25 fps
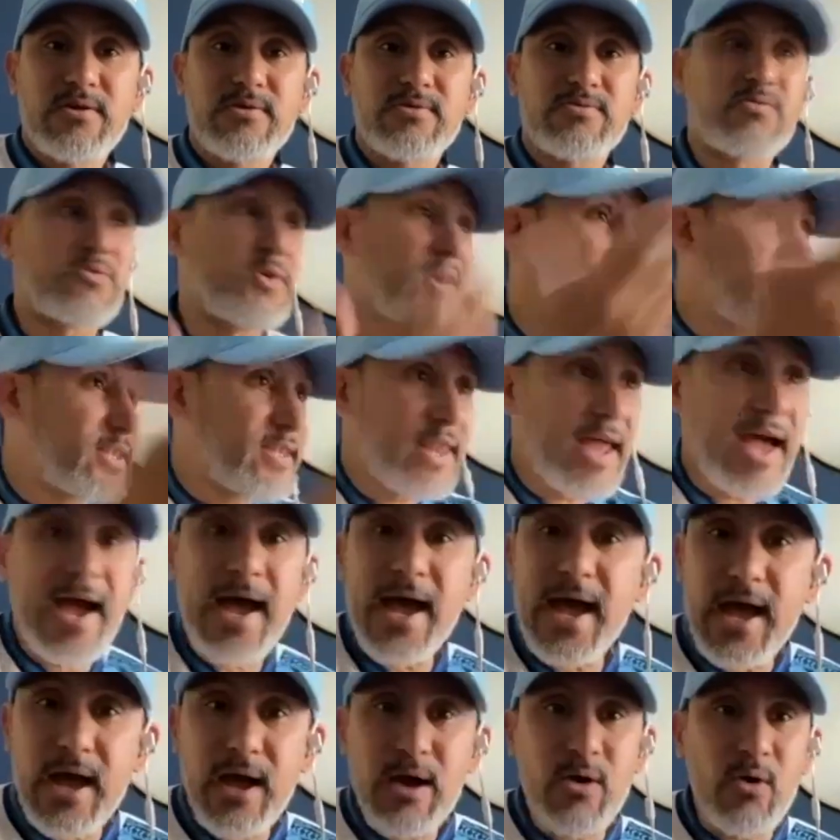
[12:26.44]

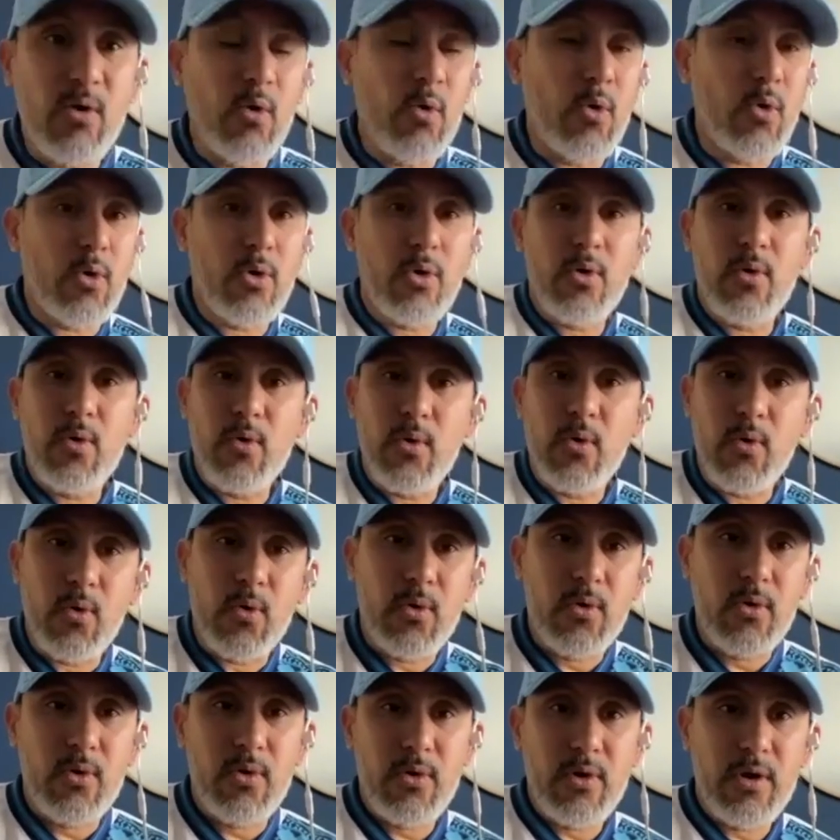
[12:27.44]
Rigna,
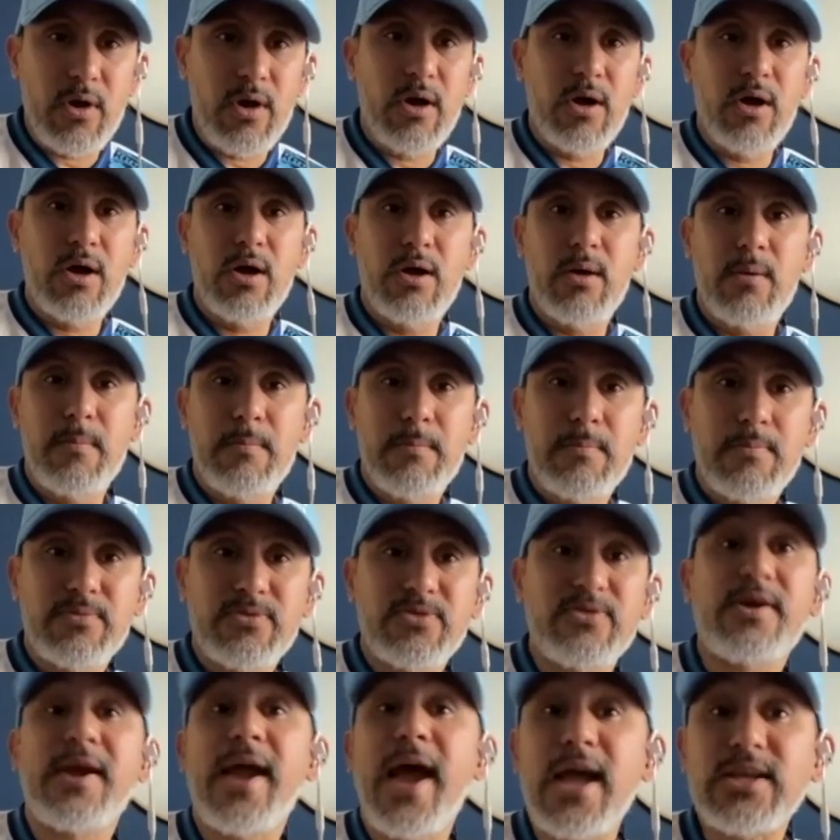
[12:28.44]
or
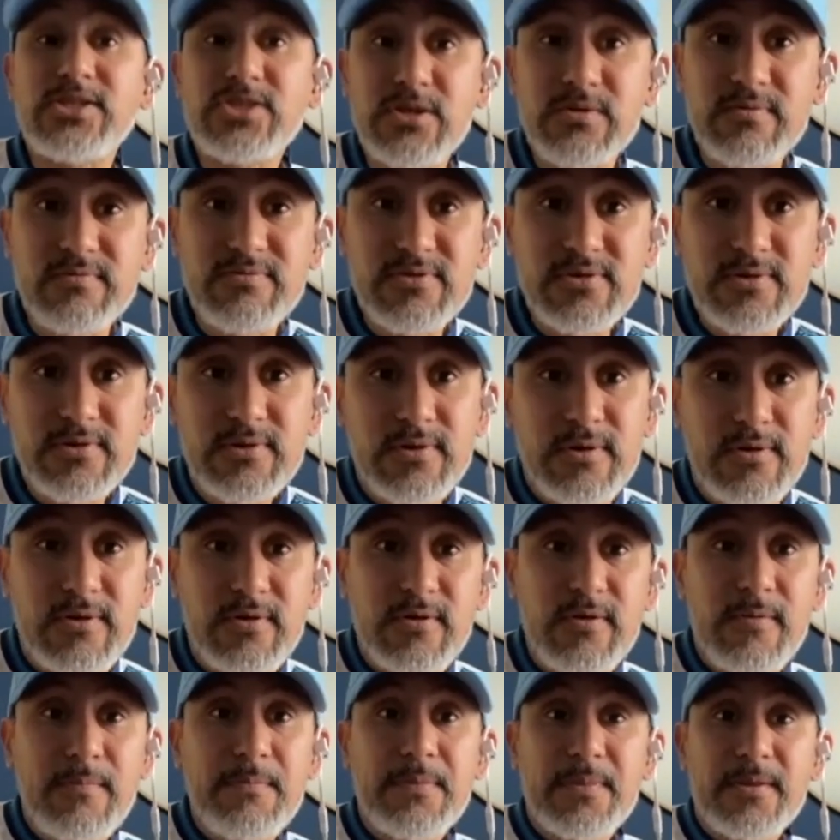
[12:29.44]
Ticachos.
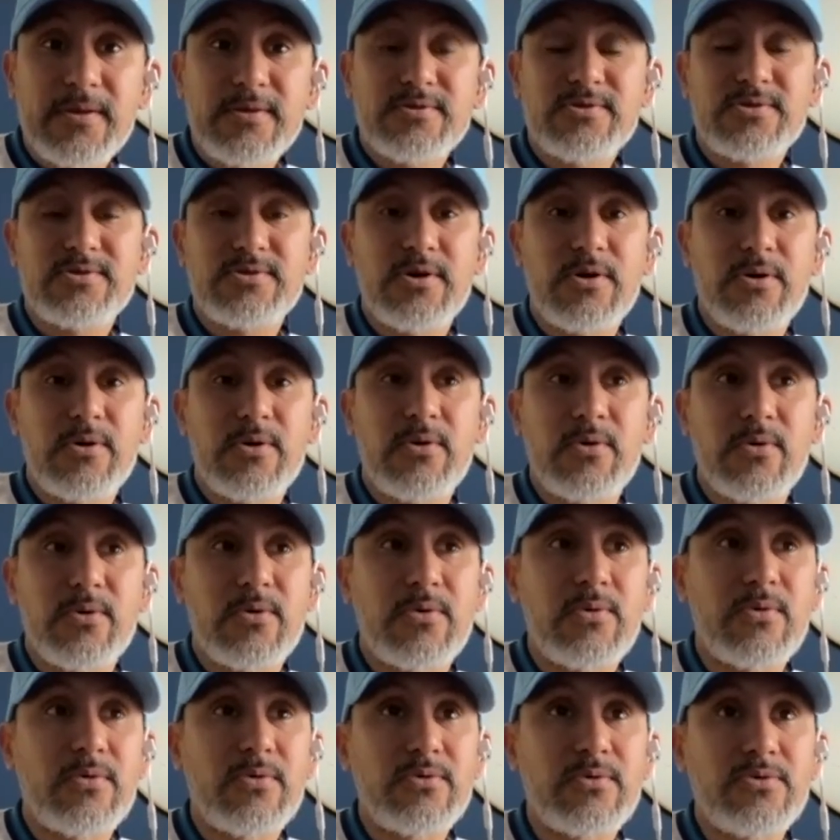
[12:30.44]

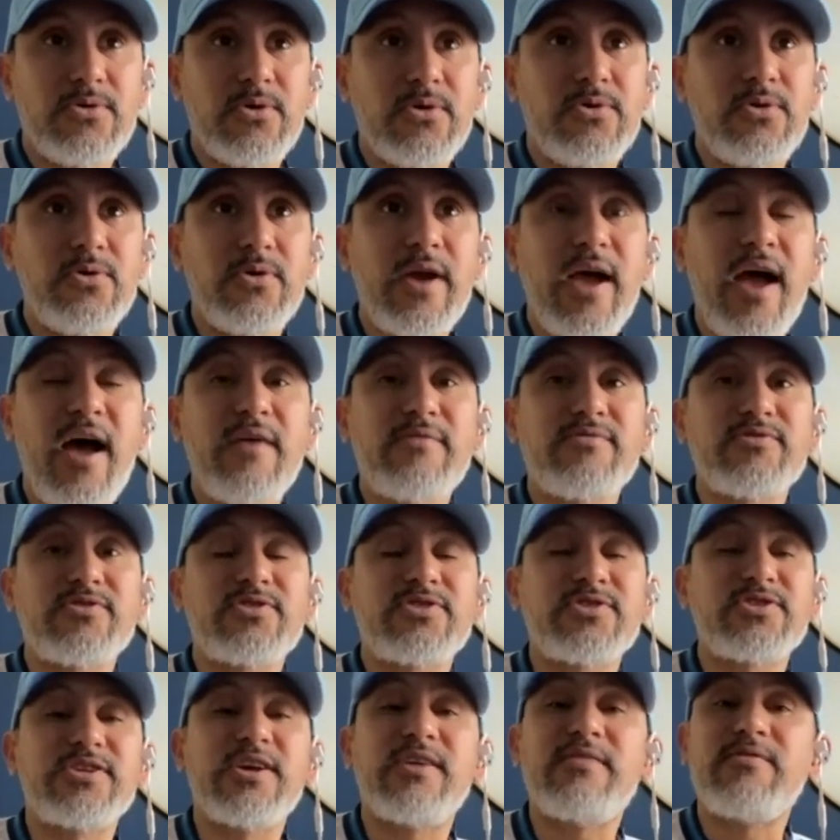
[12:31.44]
So you have
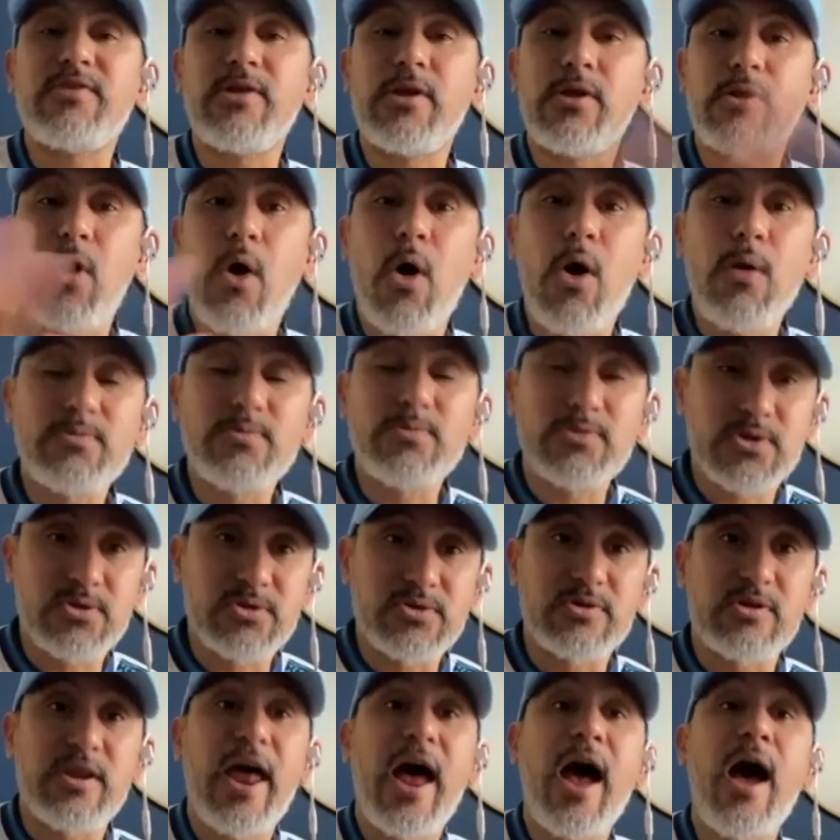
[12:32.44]
several
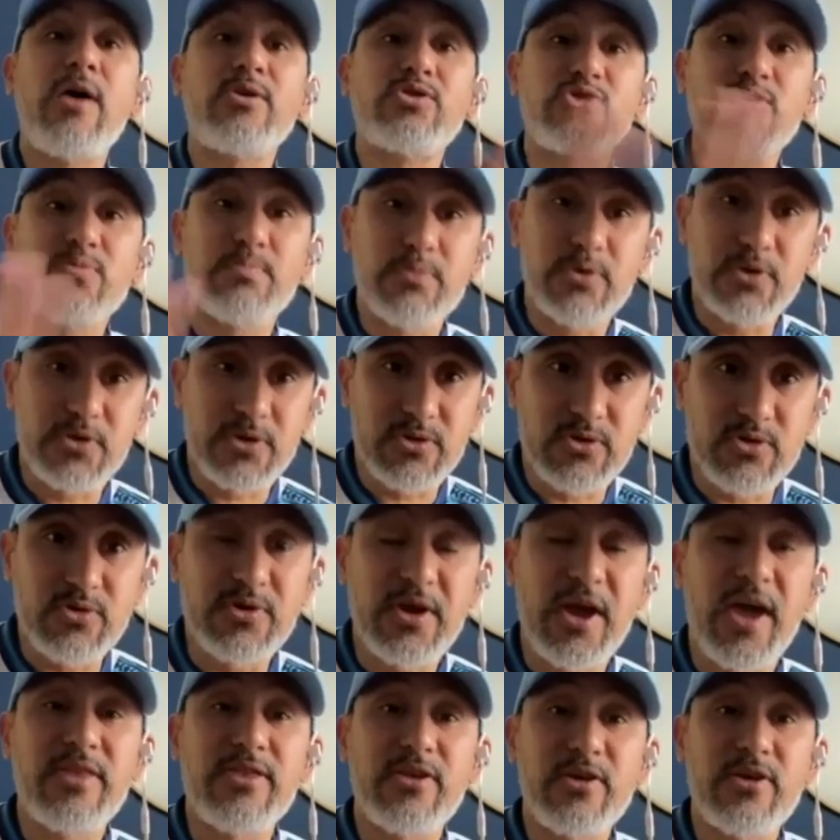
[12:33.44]
options on how to put
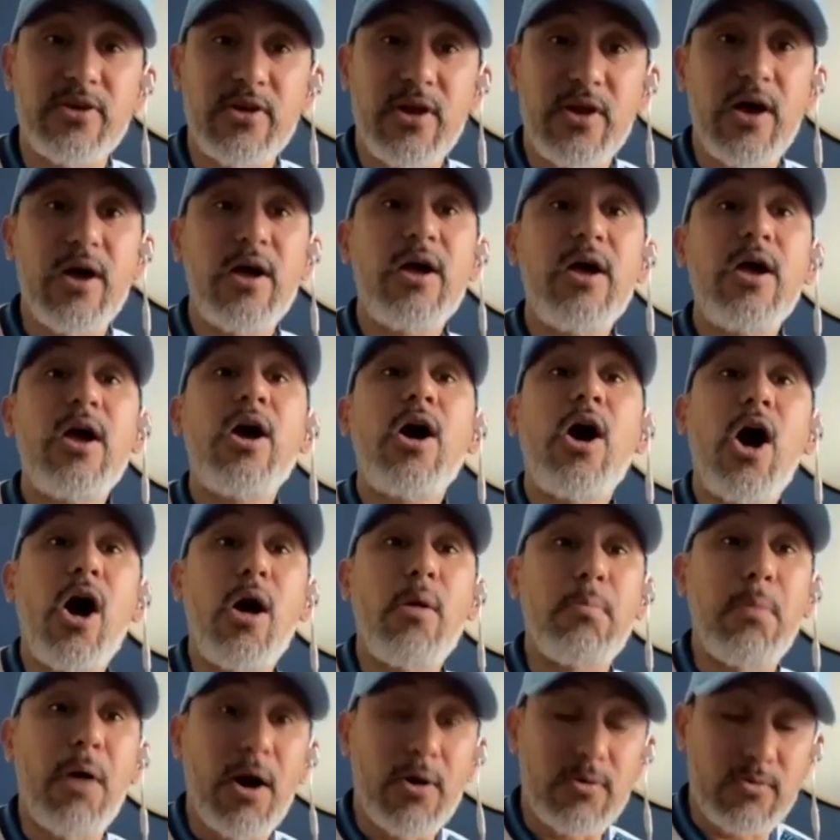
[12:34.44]
together a
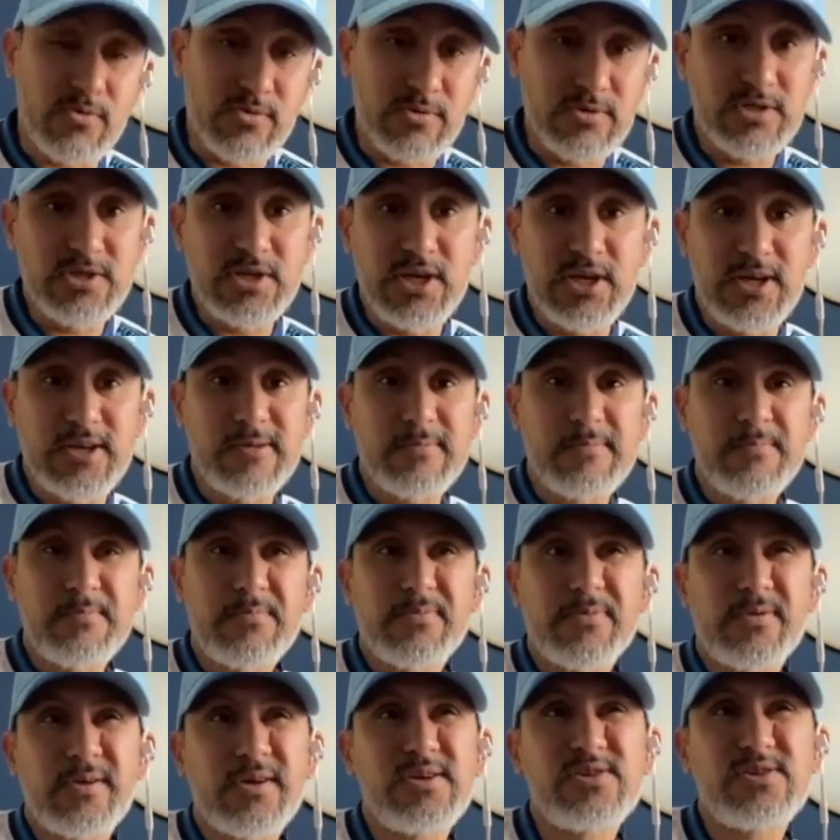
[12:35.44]
bar routine.
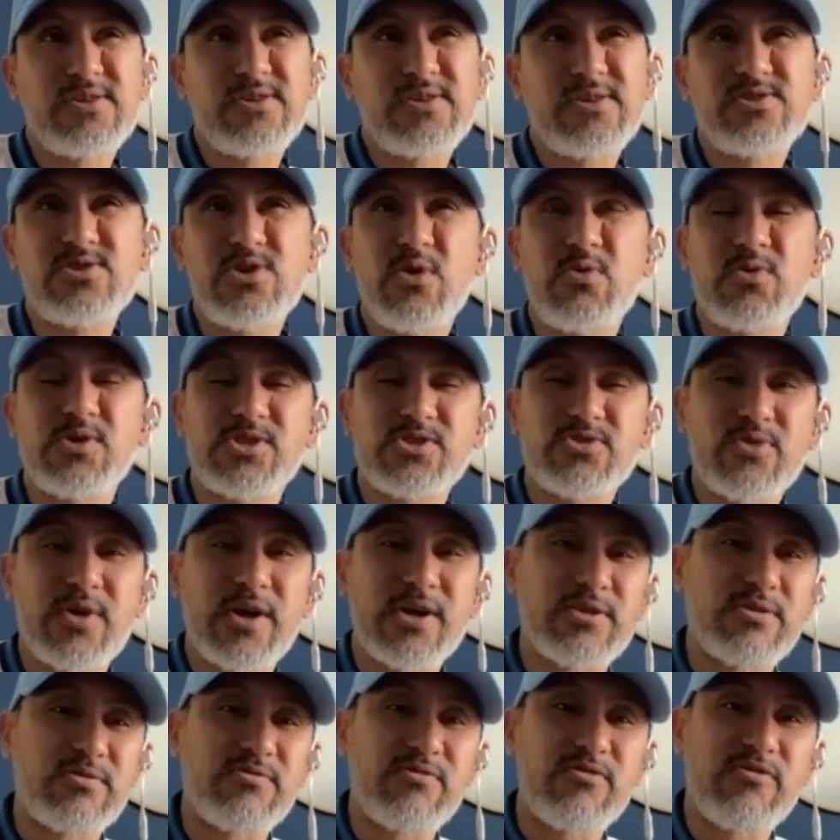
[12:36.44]
It's always trying
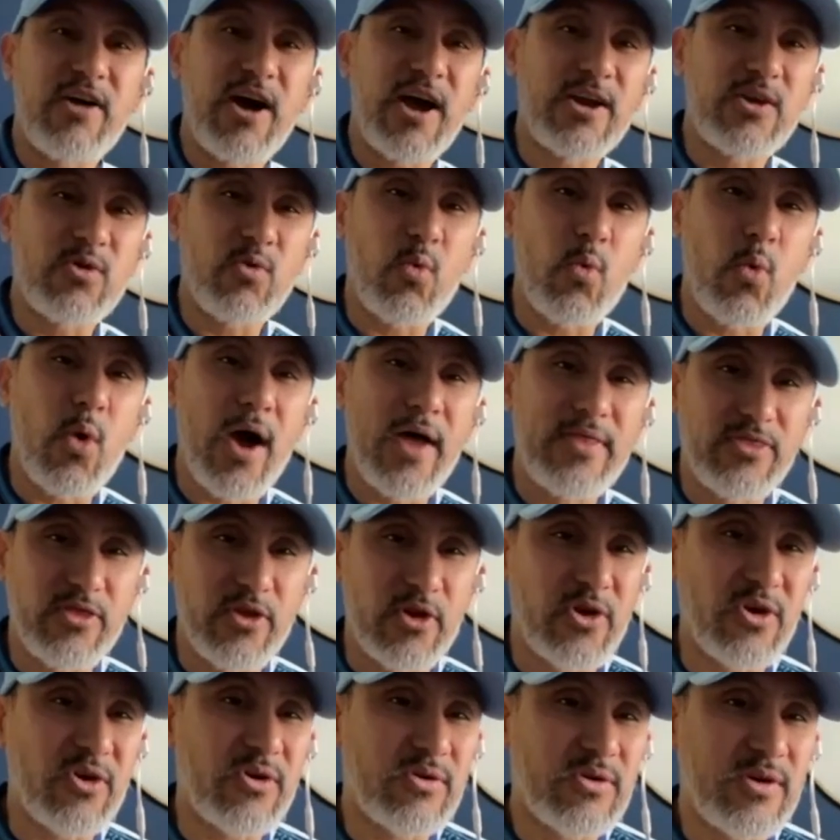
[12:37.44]
to find what the
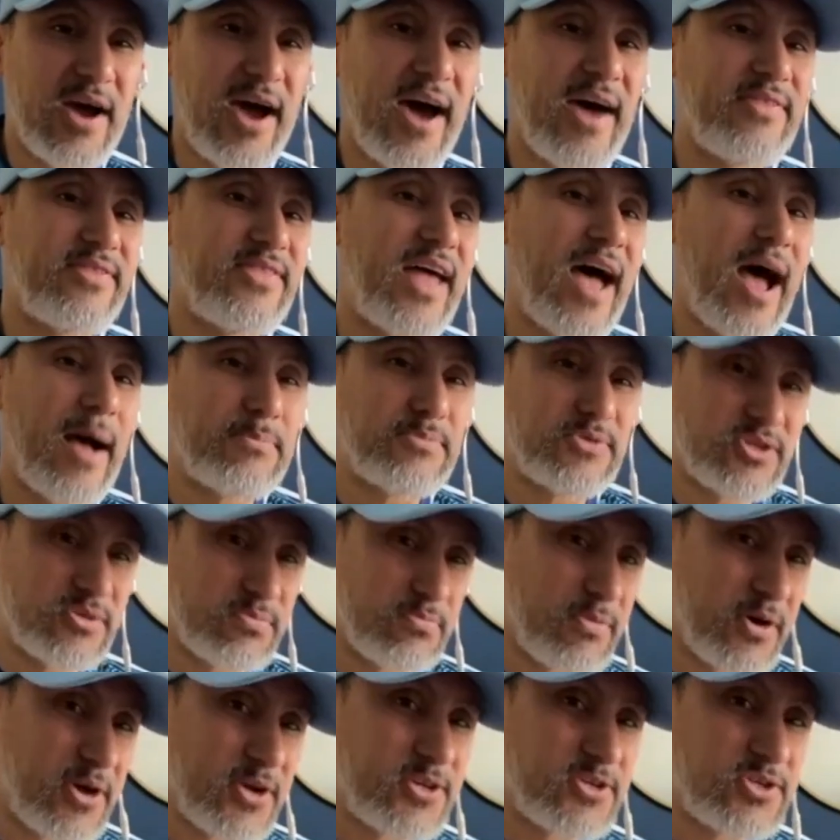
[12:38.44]
girl adapts
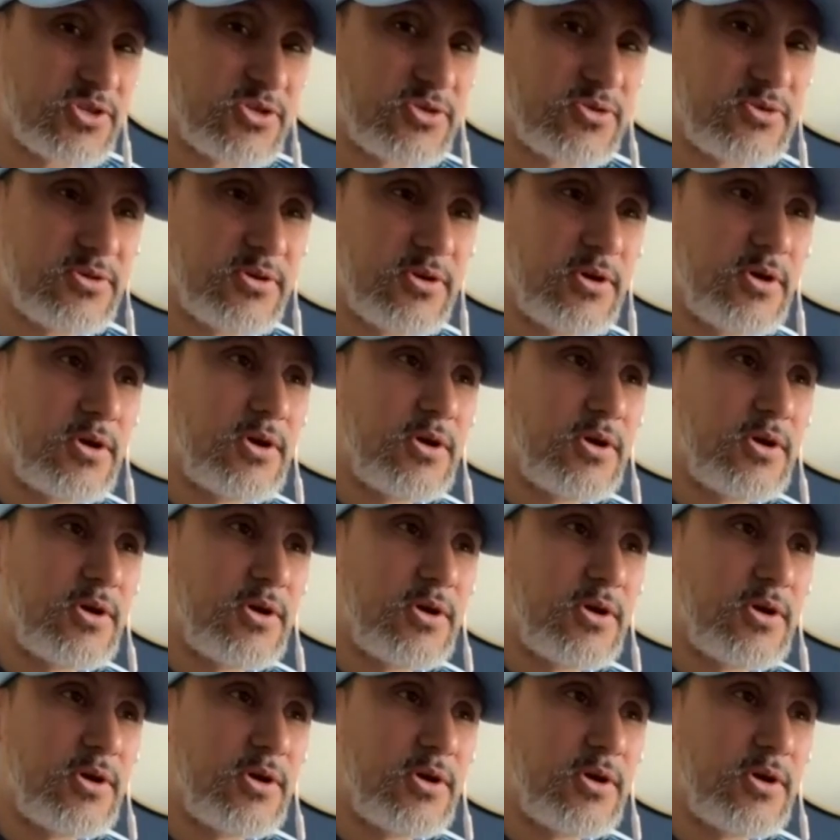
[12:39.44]
better to,